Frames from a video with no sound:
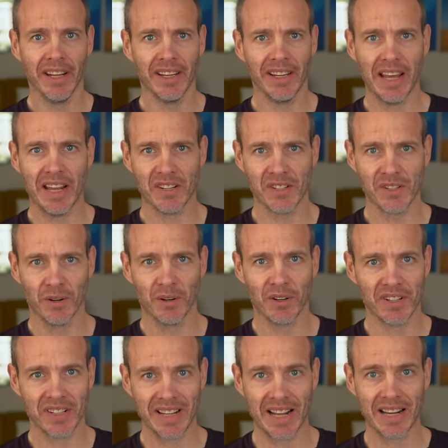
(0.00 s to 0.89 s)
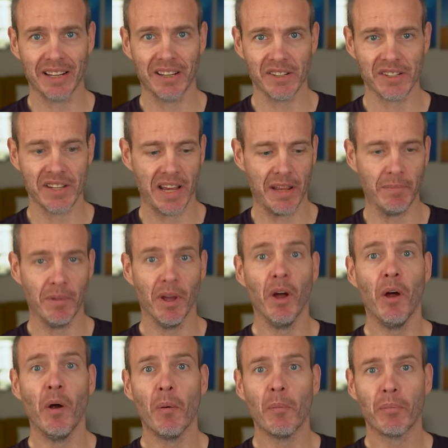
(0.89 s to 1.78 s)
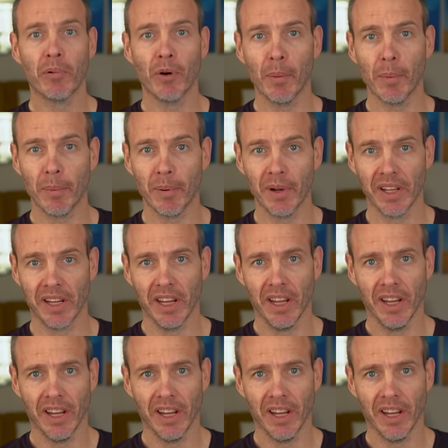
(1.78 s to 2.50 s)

yeah, it still looks exactly the same. Probably.